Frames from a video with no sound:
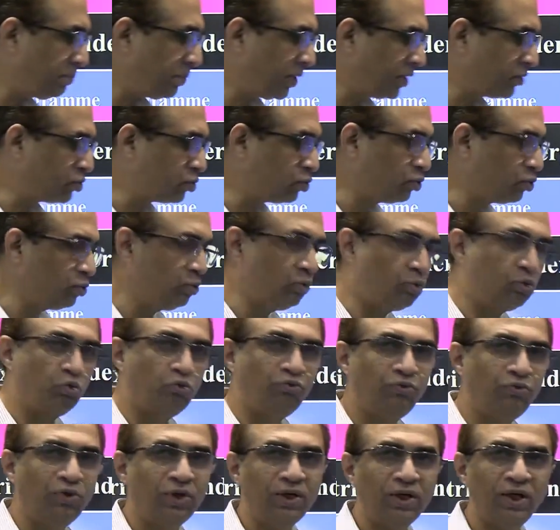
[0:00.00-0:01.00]
plus 2, 2
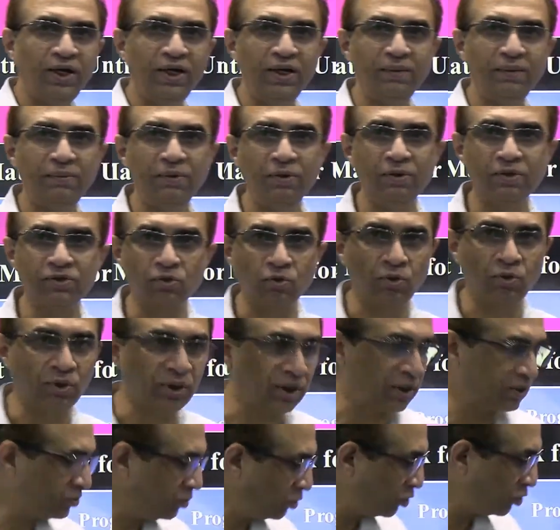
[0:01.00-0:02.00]
for EWS
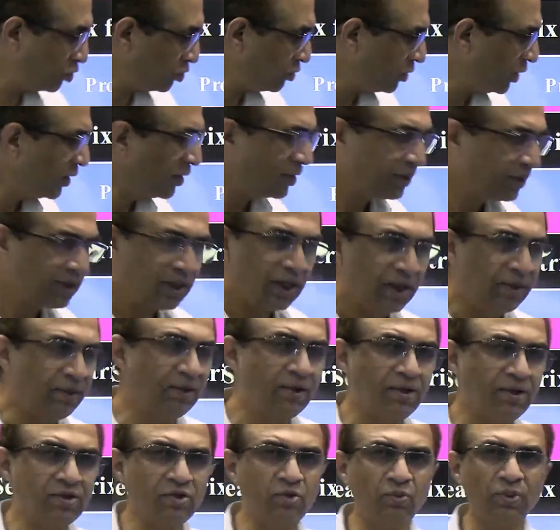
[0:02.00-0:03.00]
quota. So the other
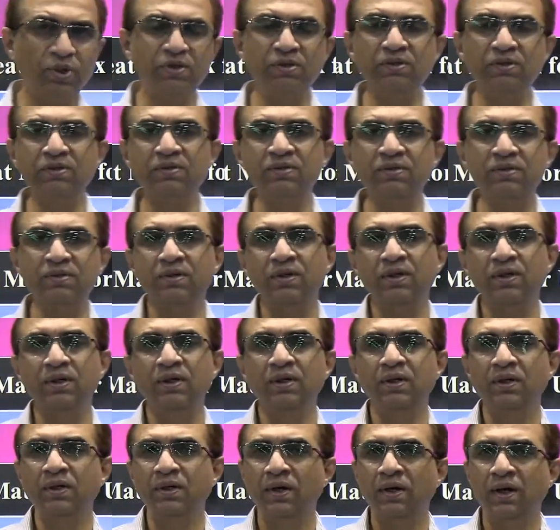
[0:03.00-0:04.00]
reservations
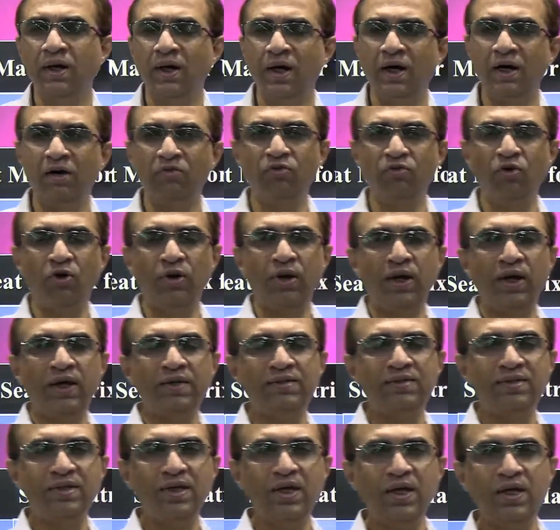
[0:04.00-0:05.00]
for
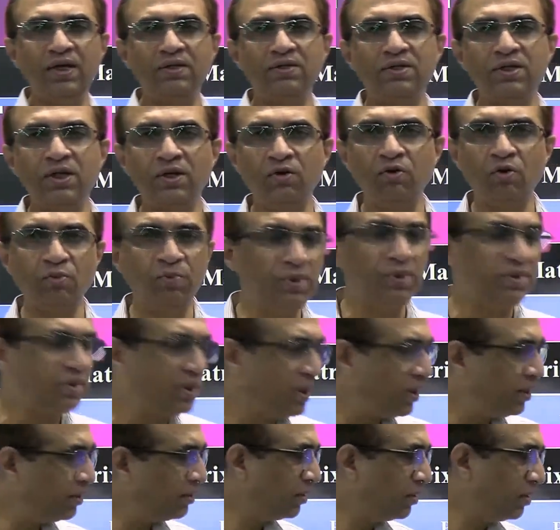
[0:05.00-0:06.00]
SC, ST,
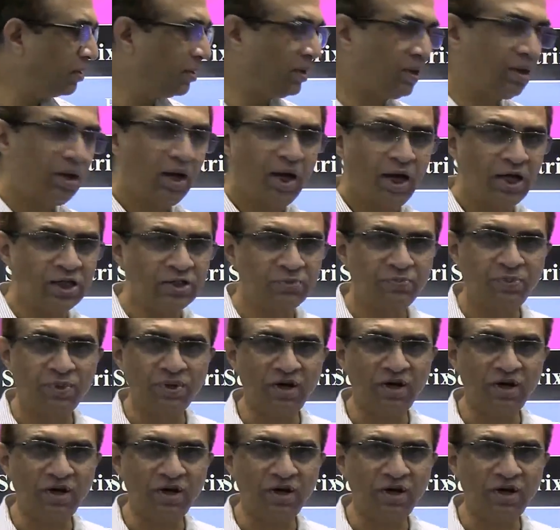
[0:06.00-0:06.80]
OBC, as per